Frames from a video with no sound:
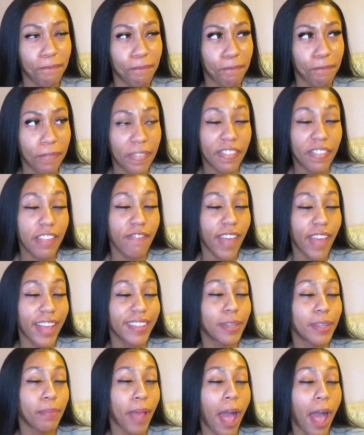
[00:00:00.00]
50 Facts
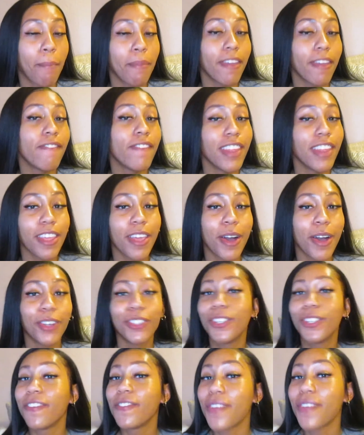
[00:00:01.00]
About Me video, so
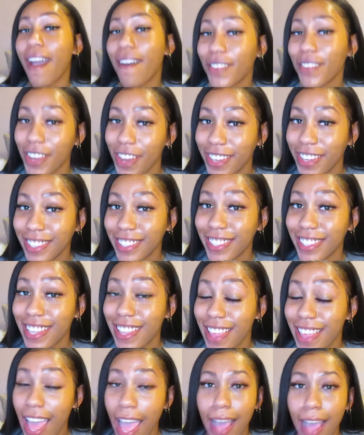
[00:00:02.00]
if you haven't gone to see
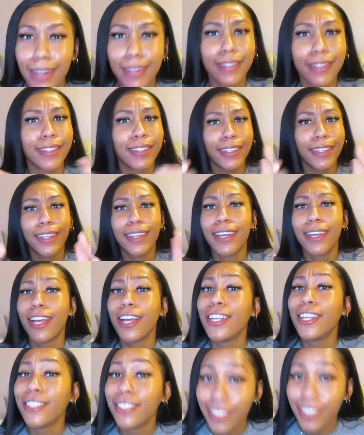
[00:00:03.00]
that,
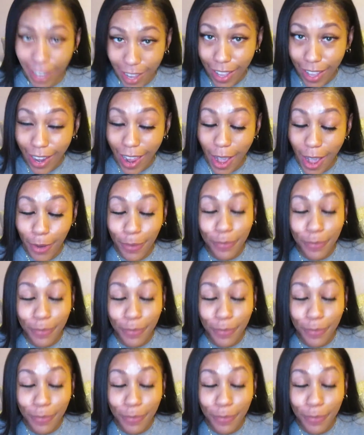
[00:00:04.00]
check it out.